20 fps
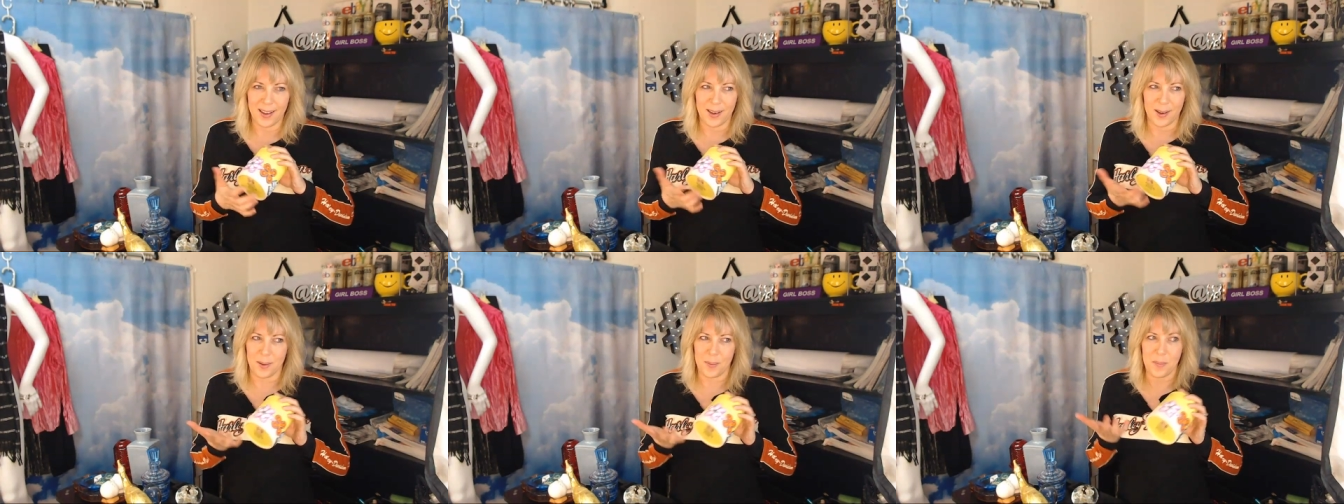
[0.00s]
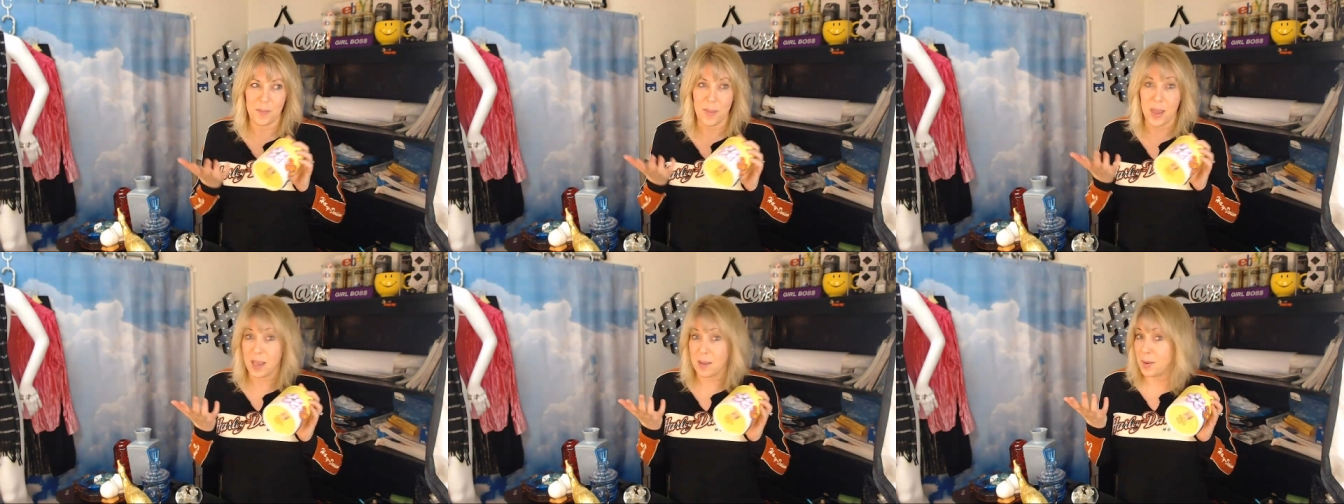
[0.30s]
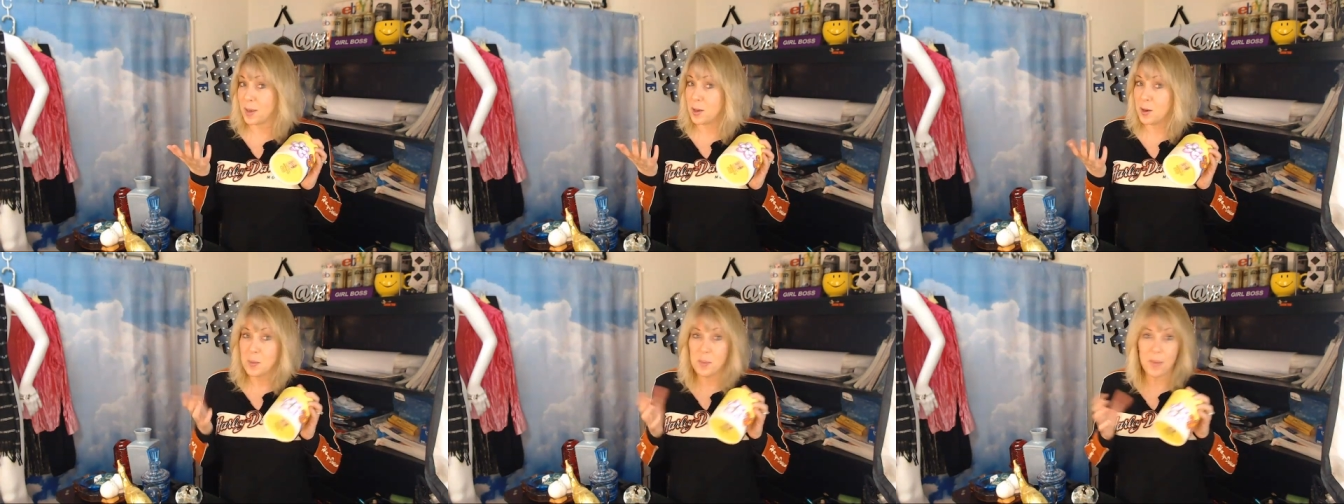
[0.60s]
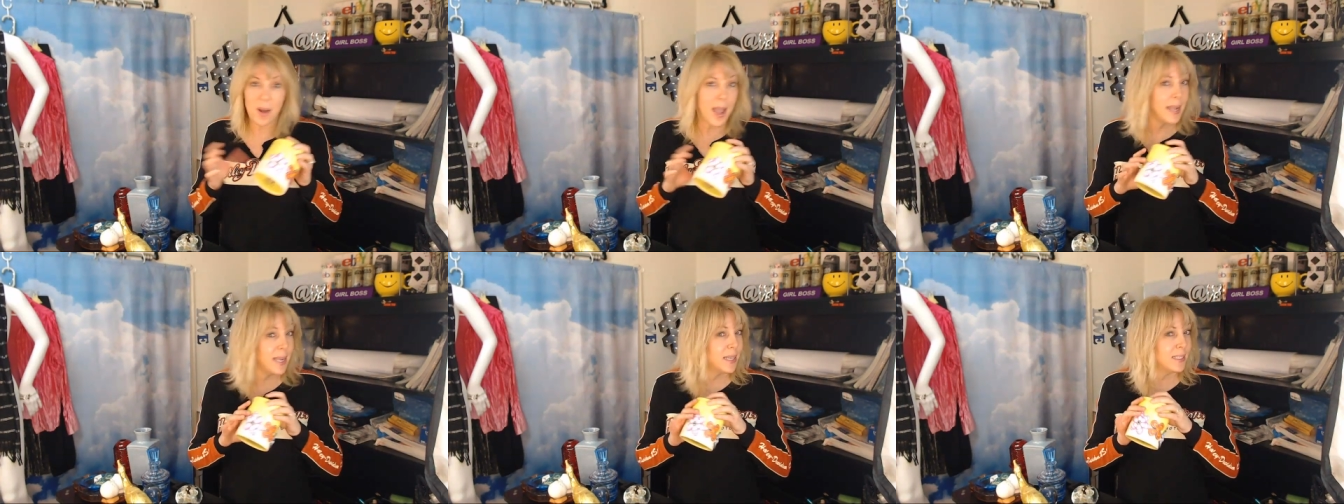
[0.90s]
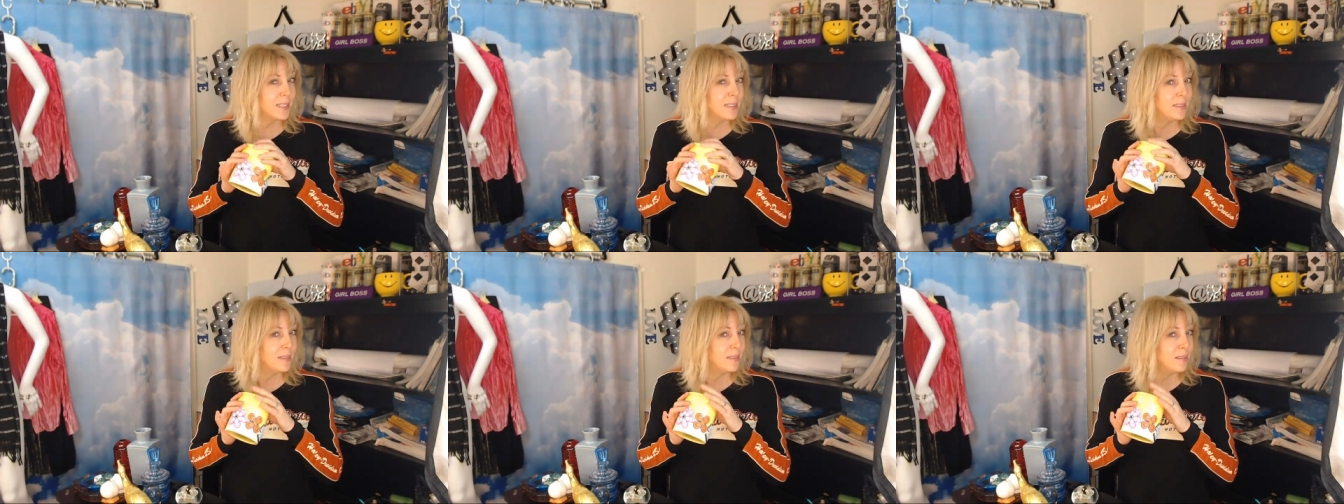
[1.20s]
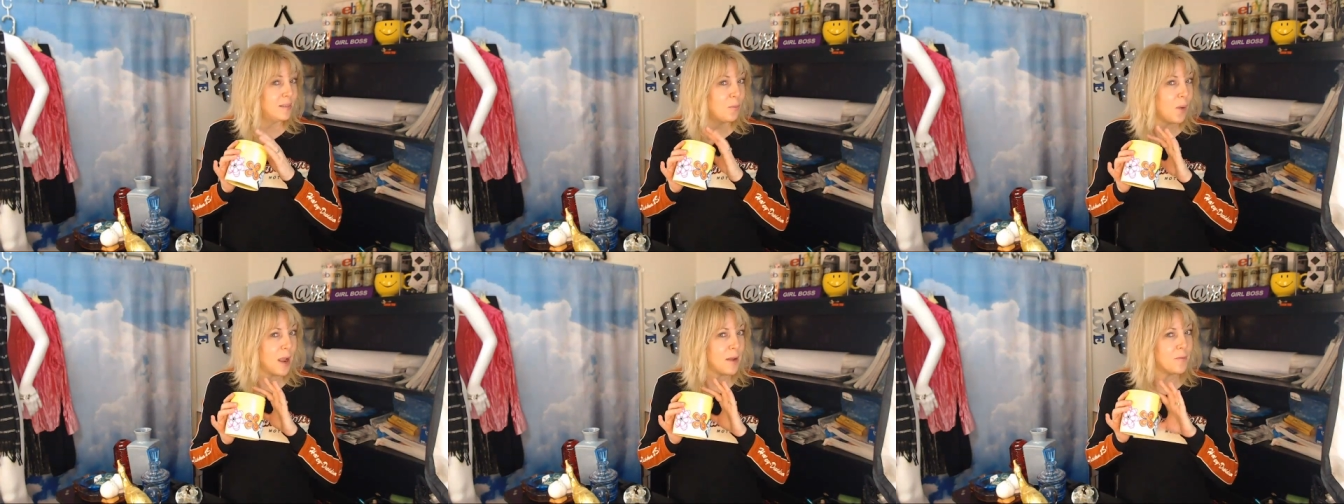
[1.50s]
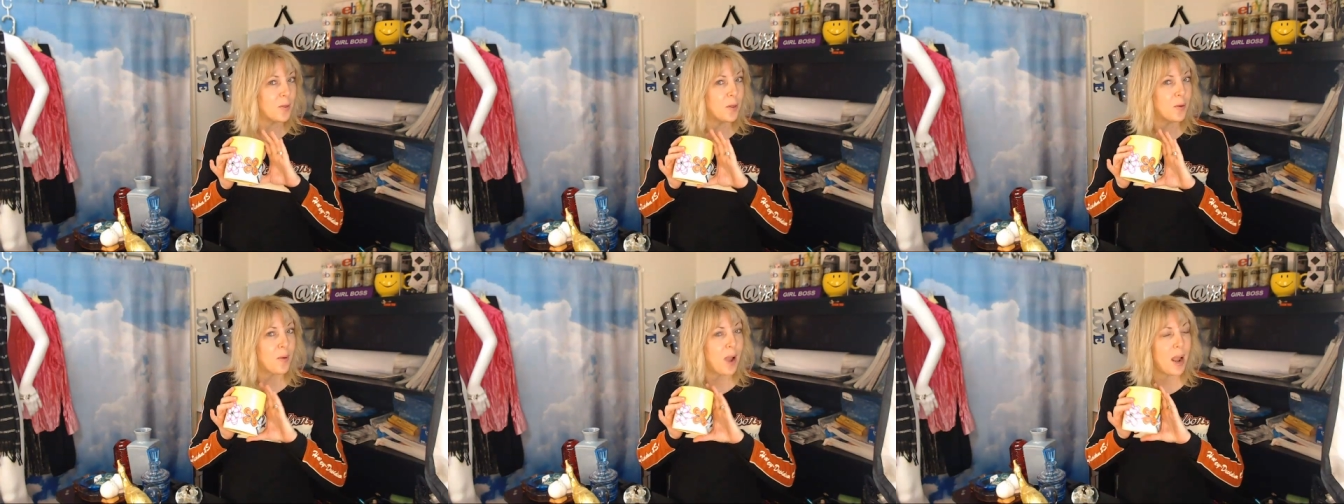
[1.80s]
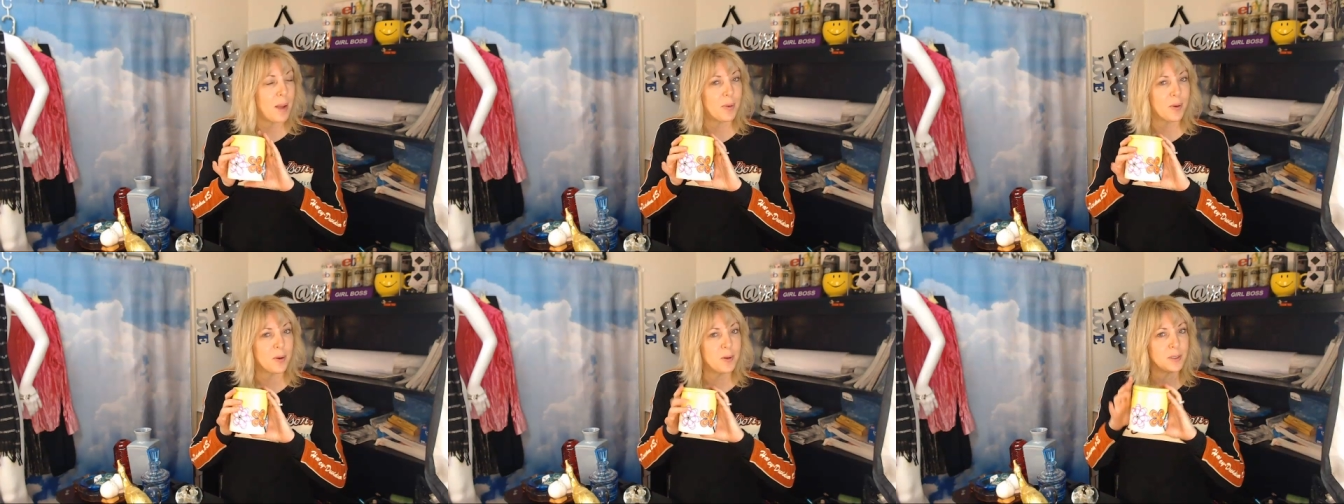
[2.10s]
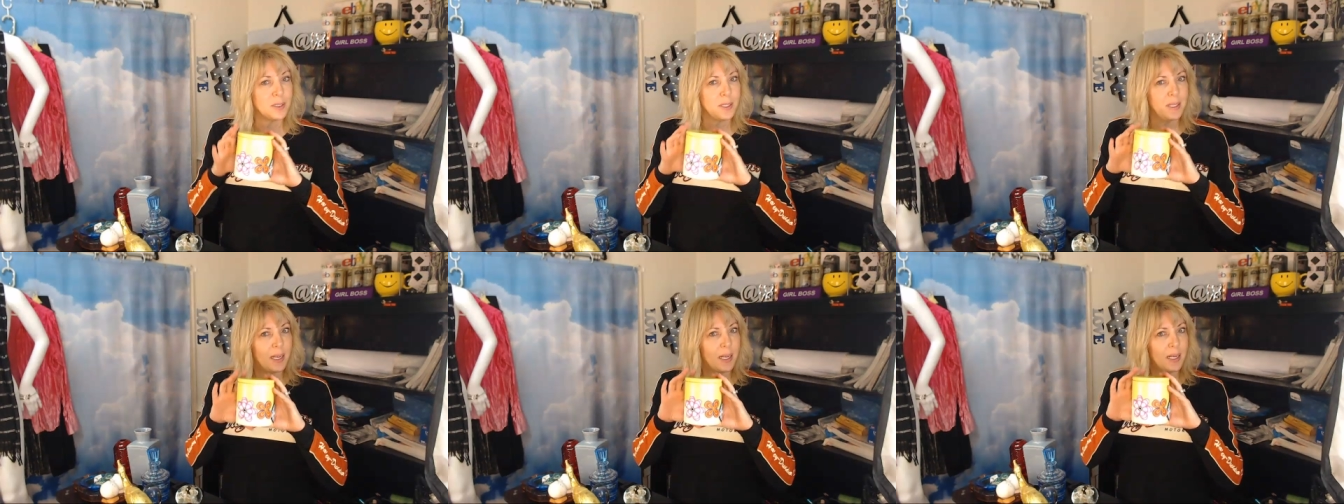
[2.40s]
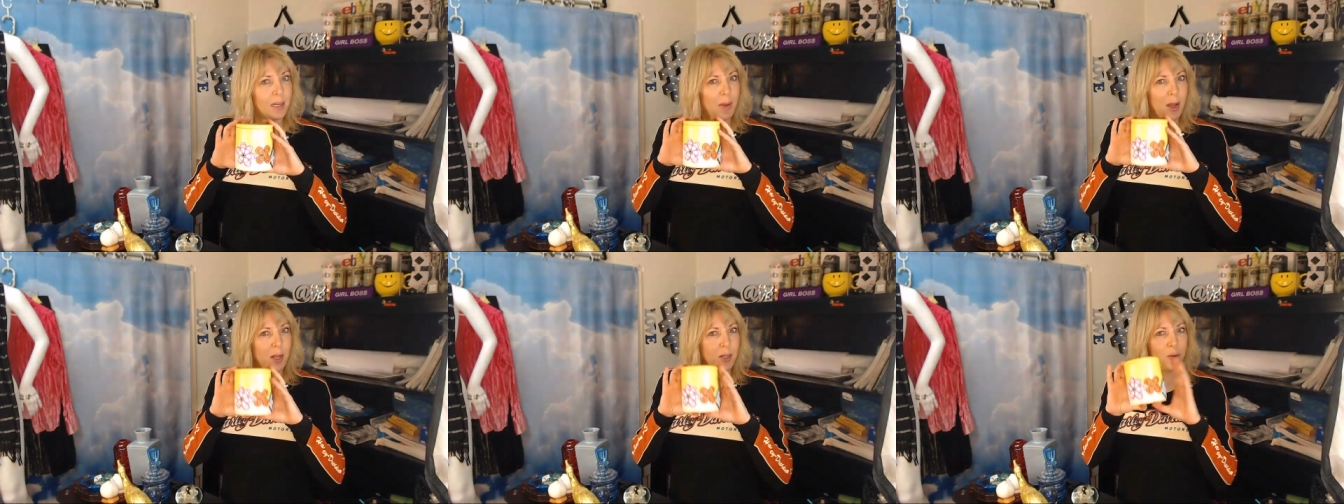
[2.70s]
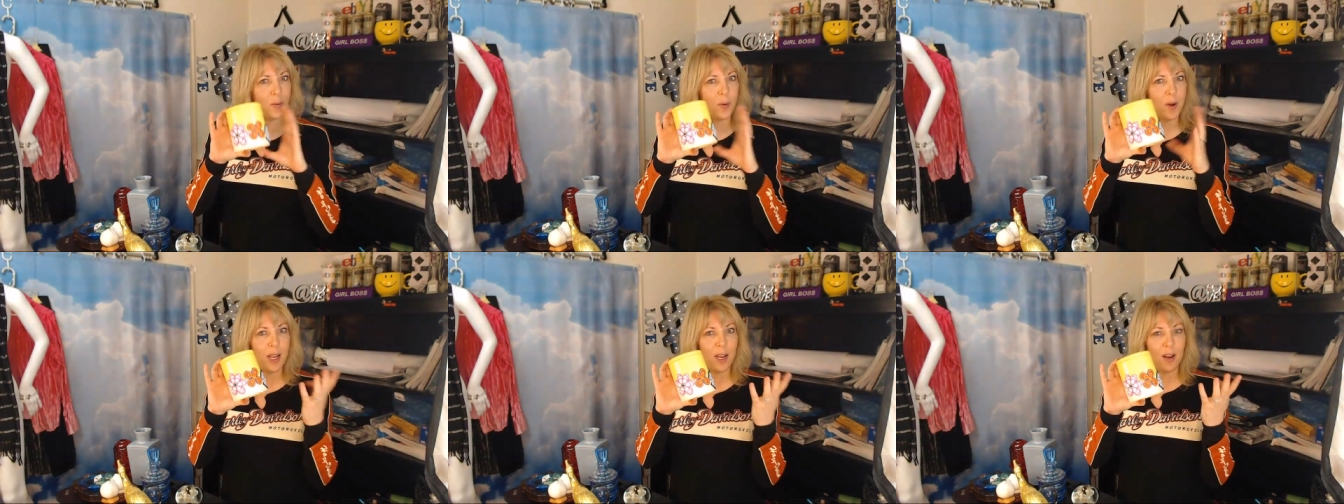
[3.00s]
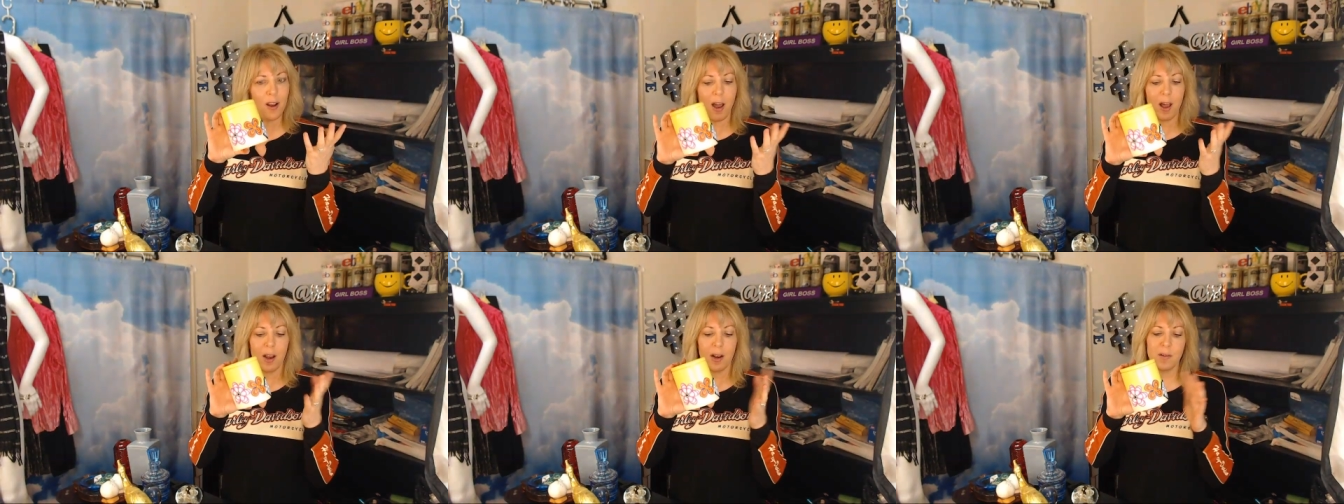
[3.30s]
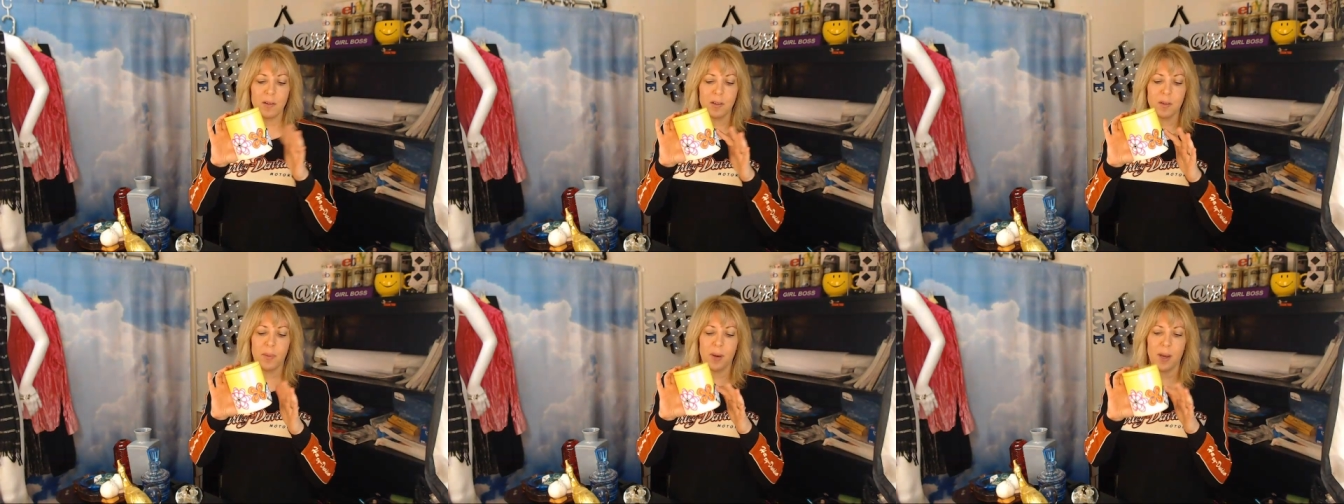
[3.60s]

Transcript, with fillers: Um, maybe you might could wait for the right person and get about twenty dollars,